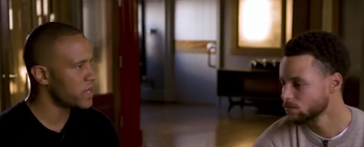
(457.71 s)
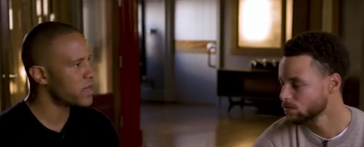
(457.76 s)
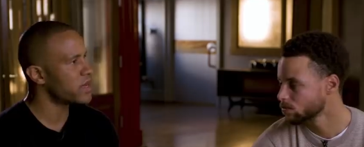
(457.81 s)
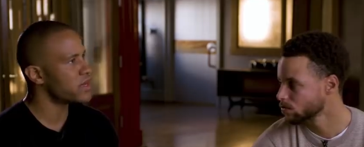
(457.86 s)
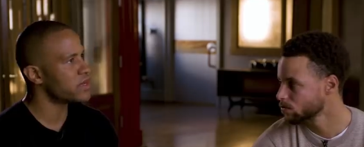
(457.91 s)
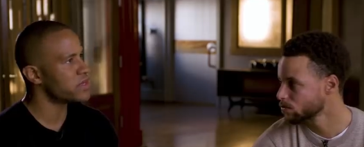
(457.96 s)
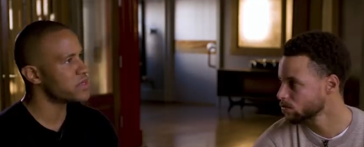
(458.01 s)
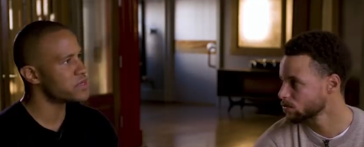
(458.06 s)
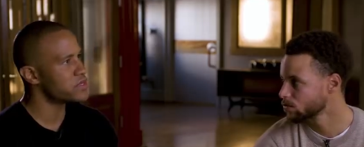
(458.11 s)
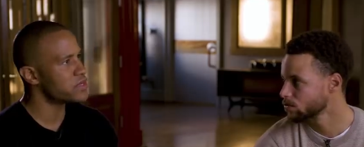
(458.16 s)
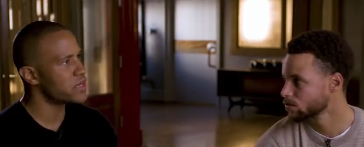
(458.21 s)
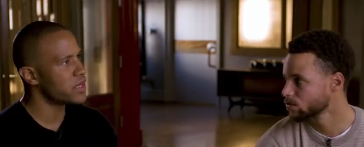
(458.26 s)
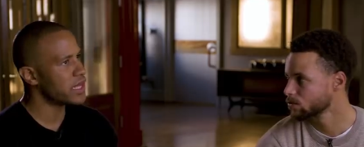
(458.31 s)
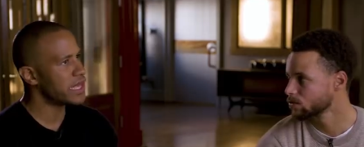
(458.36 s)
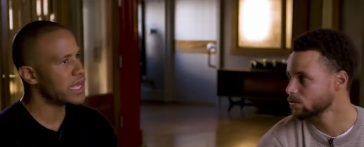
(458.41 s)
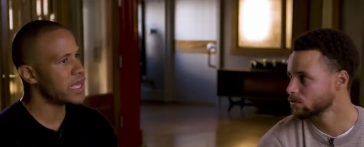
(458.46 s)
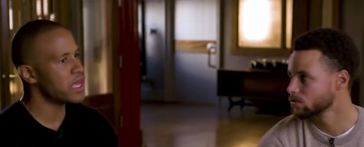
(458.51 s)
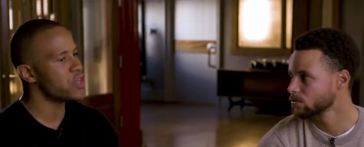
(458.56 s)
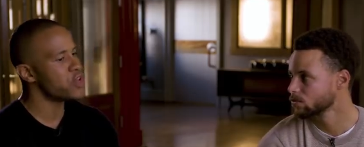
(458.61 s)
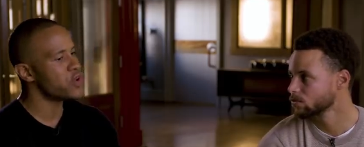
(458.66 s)
Speaker 1: Because
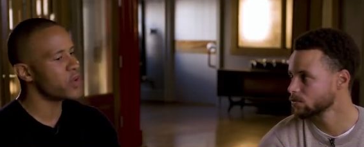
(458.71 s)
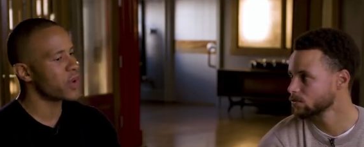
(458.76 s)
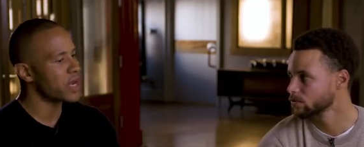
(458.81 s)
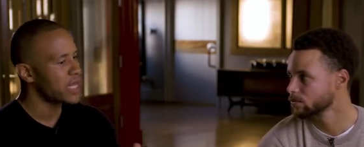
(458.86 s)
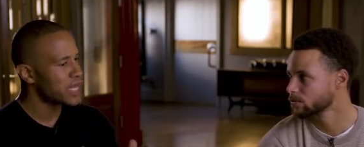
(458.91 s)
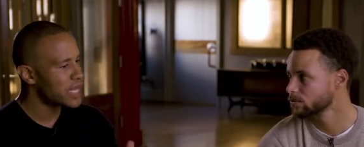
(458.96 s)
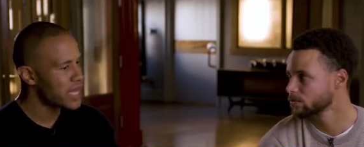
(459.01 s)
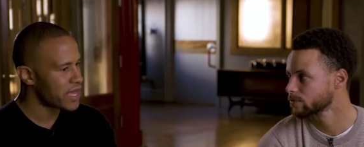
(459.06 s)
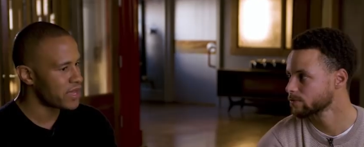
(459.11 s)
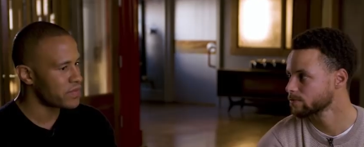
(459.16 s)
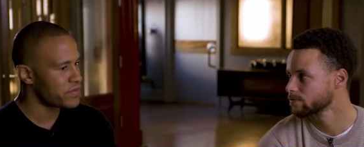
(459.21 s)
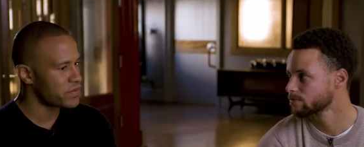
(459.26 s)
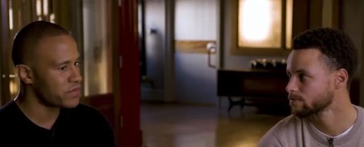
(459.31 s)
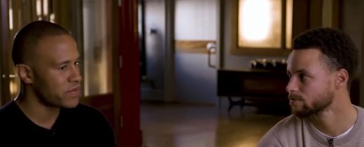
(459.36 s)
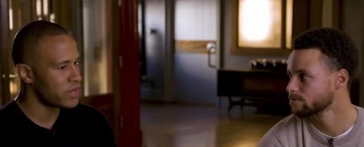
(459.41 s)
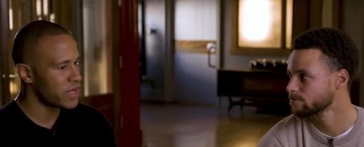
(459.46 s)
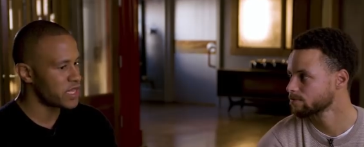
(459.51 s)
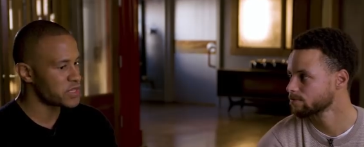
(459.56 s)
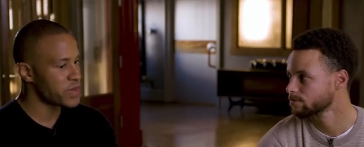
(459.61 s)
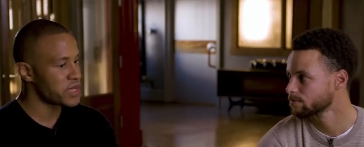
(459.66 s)
in your life,
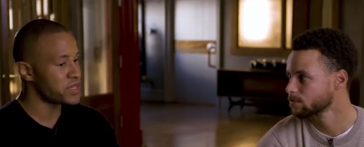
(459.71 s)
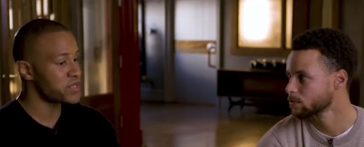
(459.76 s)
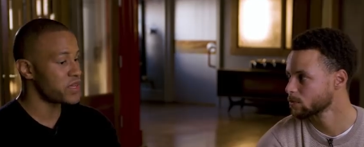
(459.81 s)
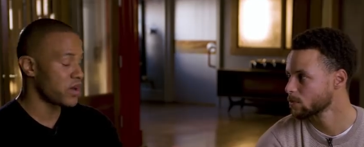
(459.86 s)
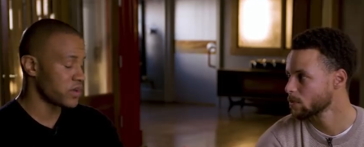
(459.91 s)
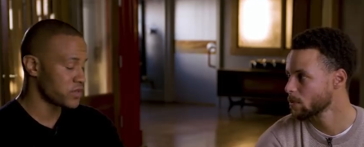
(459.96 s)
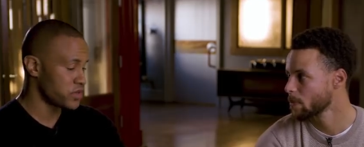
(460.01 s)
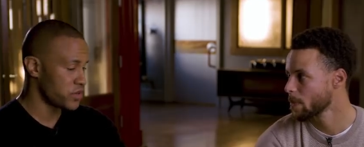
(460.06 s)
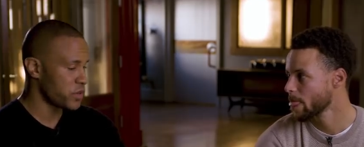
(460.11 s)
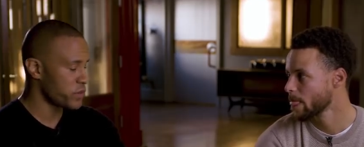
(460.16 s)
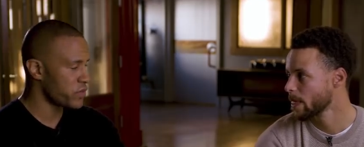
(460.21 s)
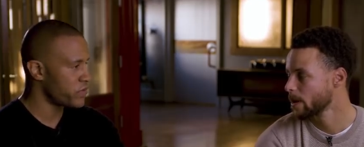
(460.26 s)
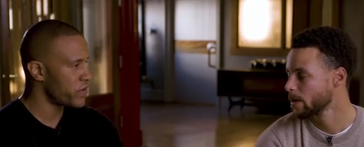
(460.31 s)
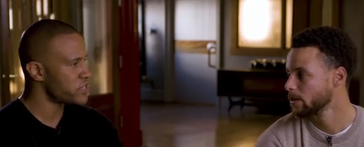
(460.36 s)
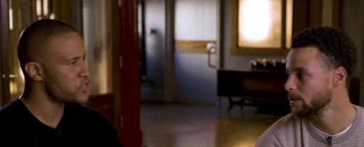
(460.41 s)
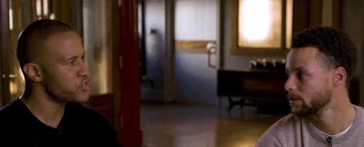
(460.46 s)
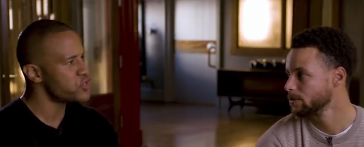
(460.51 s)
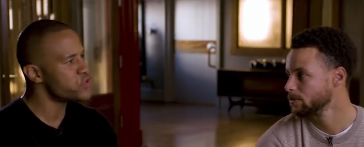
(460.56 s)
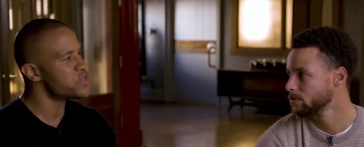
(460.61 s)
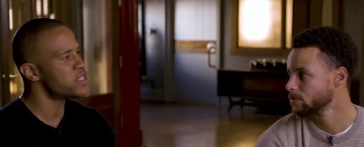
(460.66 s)
especially also your
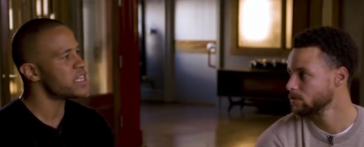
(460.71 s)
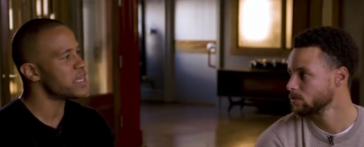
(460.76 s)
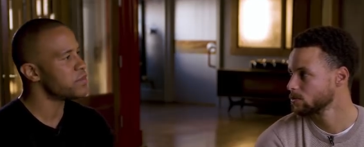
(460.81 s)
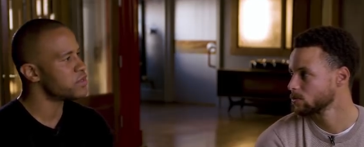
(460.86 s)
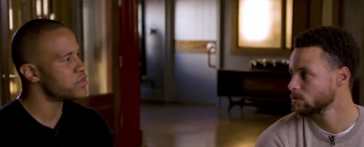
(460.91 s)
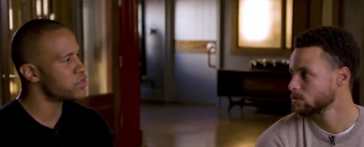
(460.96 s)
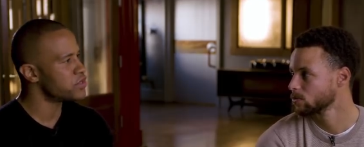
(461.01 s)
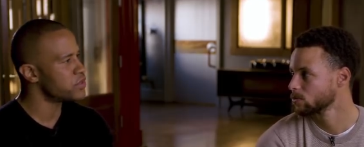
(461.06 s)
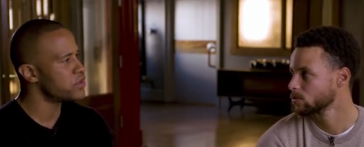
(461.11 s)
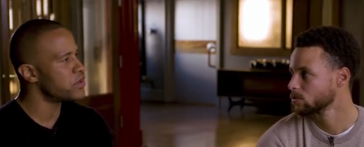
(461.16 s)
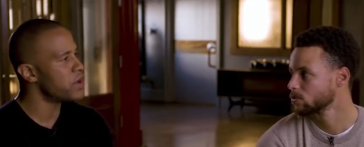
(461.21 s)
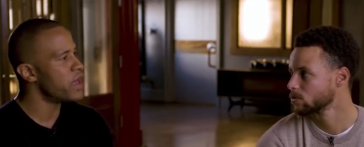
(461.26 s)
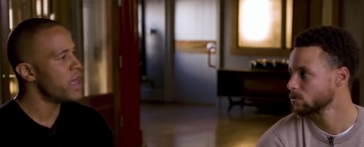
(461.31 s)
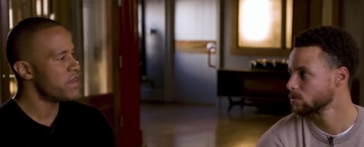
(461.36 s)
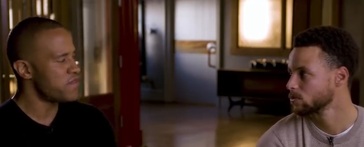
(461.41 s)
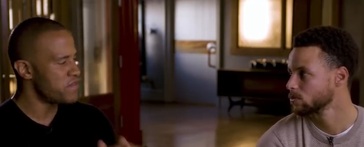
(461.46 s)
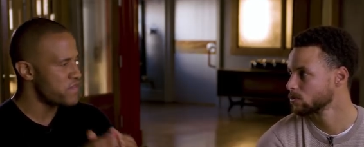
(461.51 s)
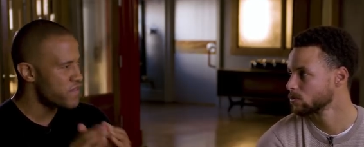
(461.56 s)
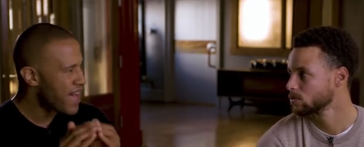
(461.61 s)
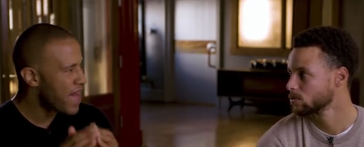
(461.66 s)
profession, you seem to
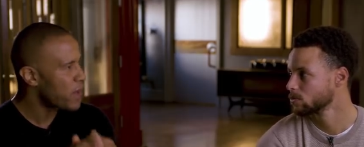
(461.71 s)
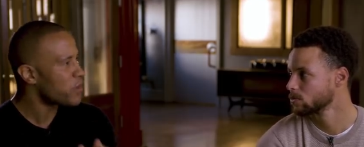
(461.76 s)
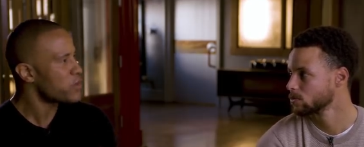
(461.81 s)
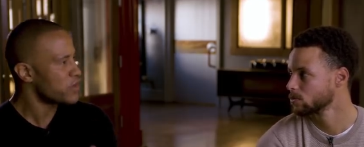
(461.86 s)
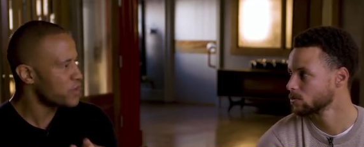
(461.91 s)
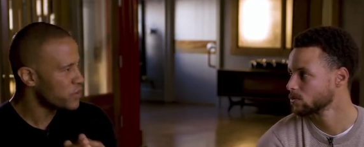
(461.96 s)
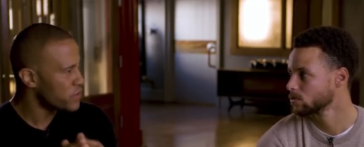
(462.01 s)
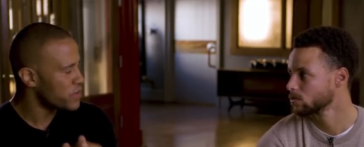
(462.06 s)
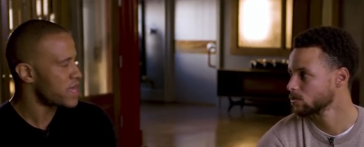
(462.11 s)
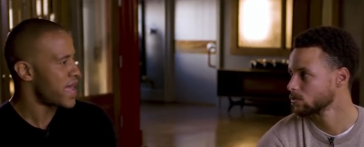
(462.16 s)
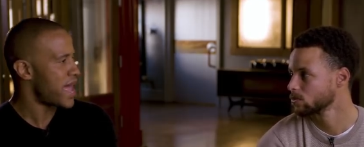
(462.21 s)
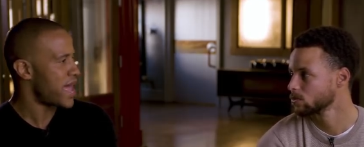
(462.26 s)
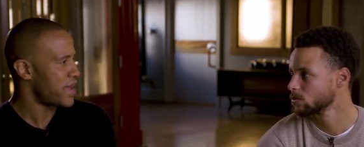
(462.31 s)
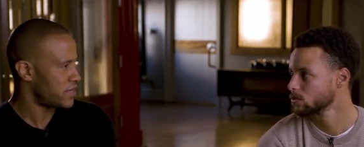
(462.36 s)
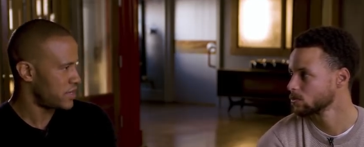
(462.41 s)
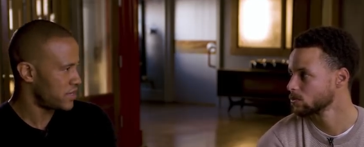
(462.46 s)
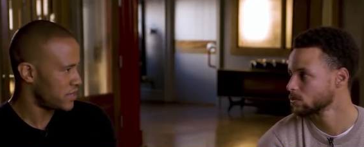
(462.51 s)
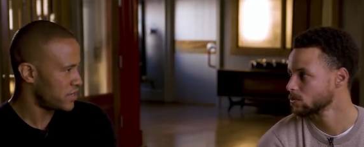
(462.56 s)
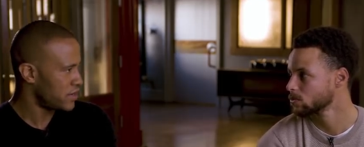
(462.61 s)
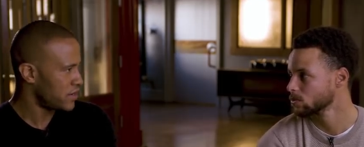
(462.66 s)
value
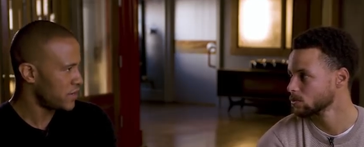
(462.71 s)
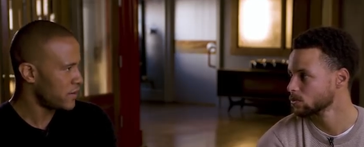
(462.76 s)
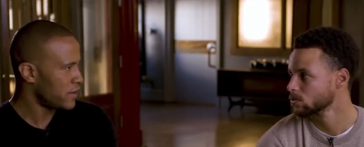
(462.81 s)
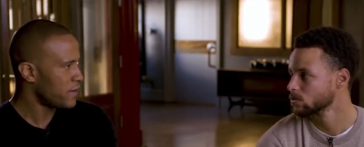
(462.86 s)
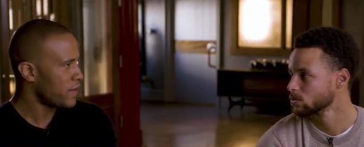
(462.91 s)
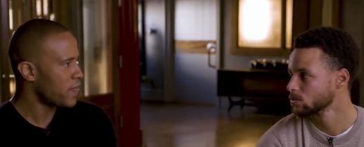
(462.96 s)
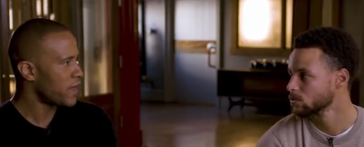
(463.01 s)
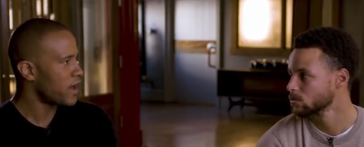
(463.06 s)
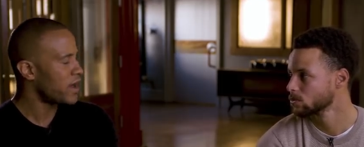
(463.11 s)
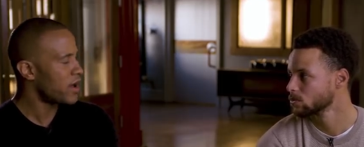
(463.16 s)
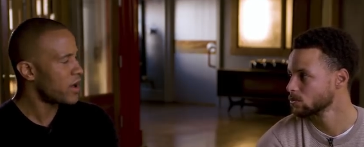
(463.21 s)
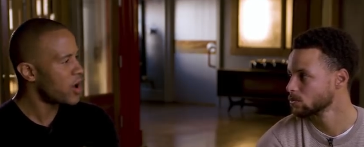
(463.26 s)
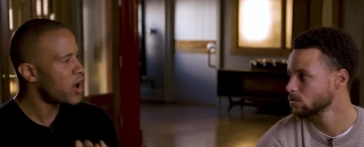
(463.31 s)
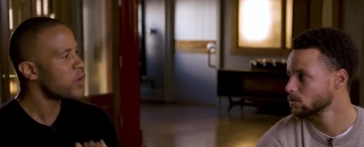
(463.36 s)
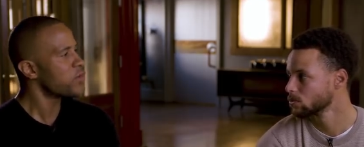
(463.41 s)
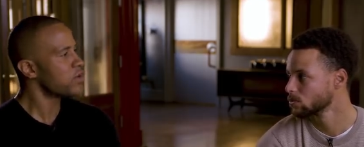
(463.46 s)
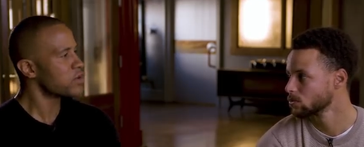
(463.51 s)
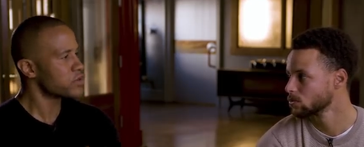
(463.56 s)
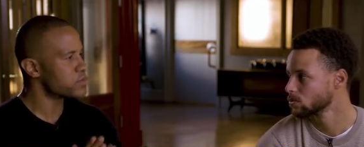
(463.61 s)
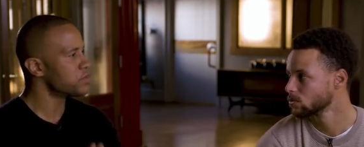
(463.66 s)
that uh,
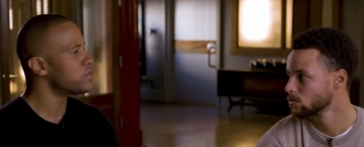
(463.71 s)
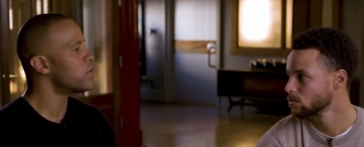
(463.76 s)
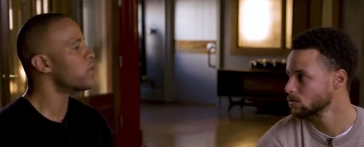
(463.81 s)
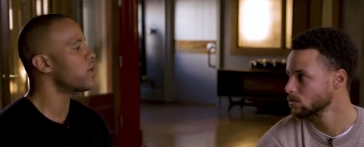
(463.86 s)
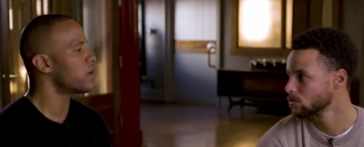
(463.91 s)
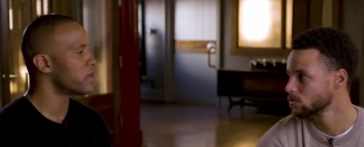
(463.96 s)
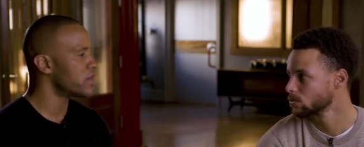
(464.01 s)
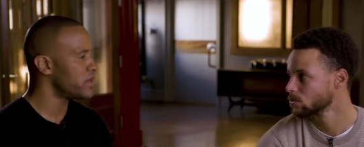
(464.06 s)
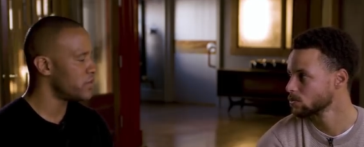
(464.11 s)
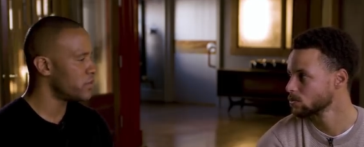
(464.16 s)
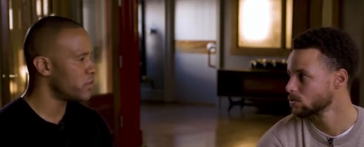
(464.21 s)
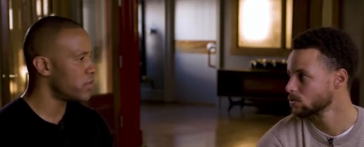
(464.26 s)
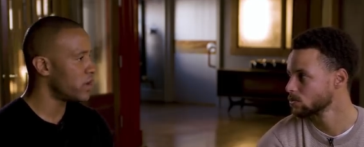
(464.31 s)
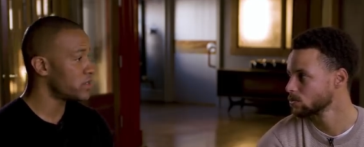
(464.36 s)
almost more than